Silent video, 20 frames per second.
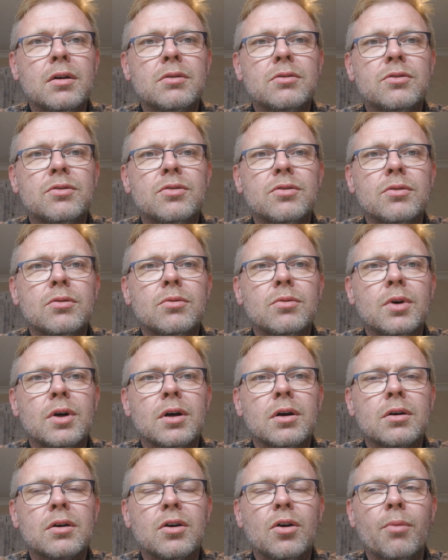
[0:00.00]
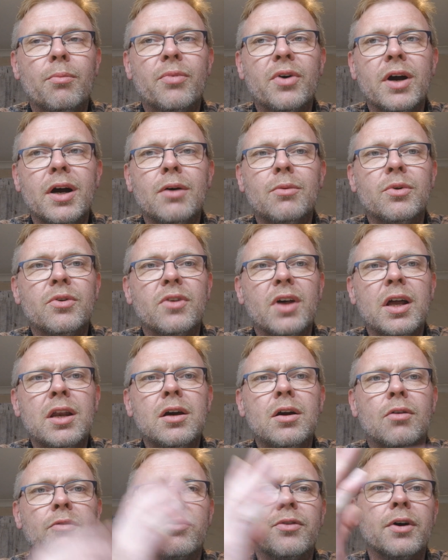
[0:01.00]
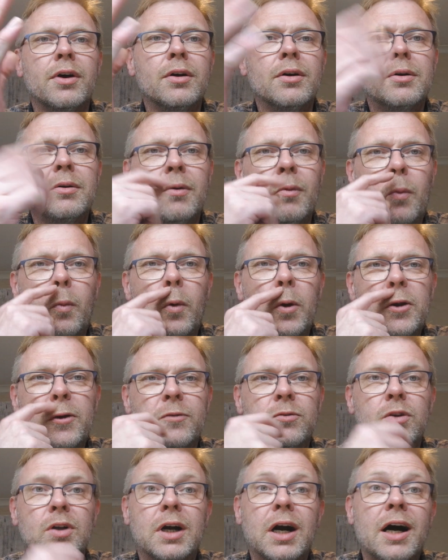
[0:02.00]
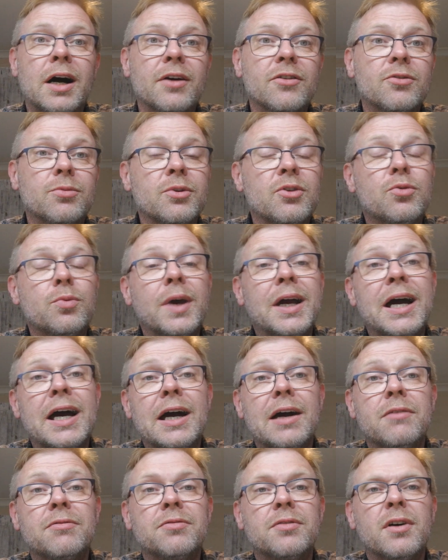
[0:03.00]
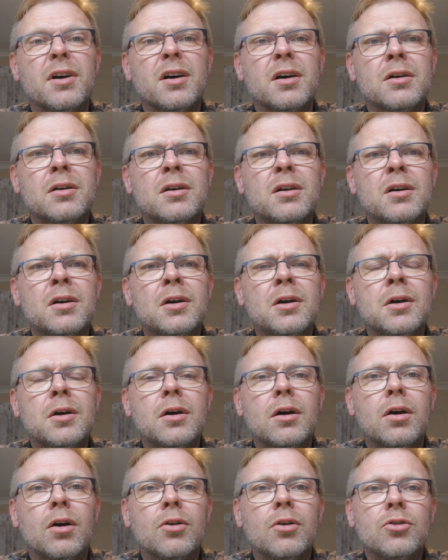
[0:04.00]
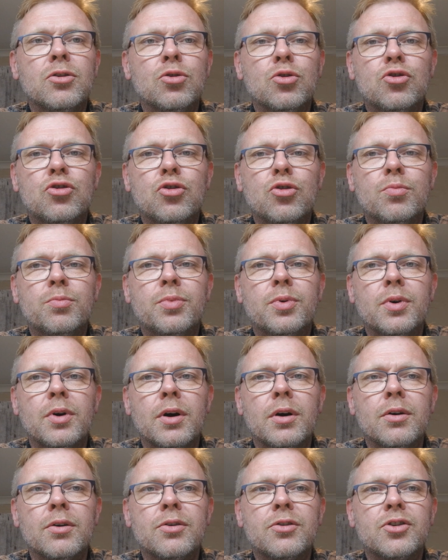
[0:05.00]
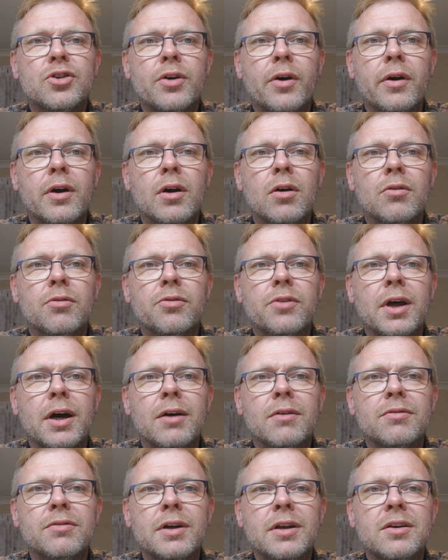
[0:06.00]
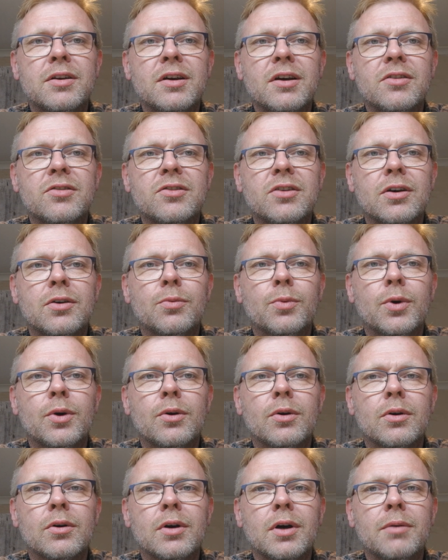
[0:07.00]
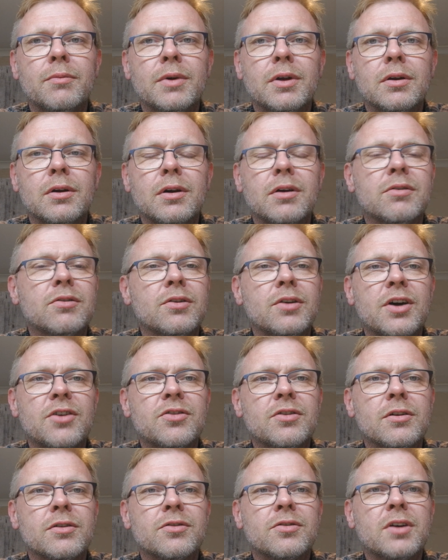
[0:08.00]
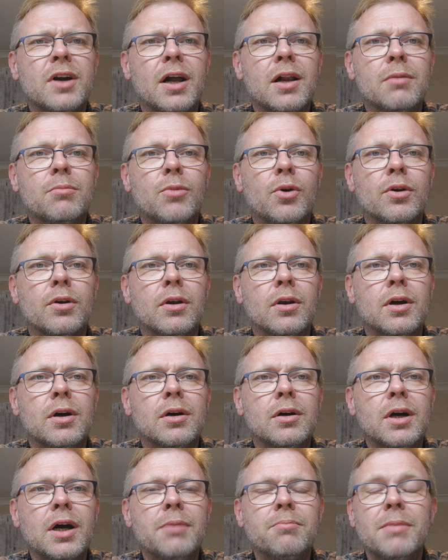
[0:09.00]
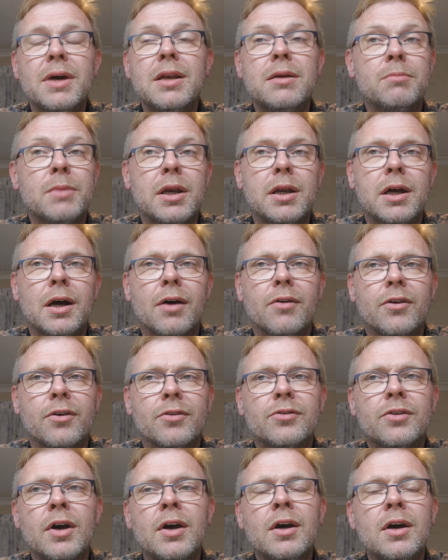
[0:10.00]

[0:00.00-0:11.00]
to compare with any of the wonderful guys which we have on YouTube showing off their fantastic work. I mean, International Scale Modeler and many, many others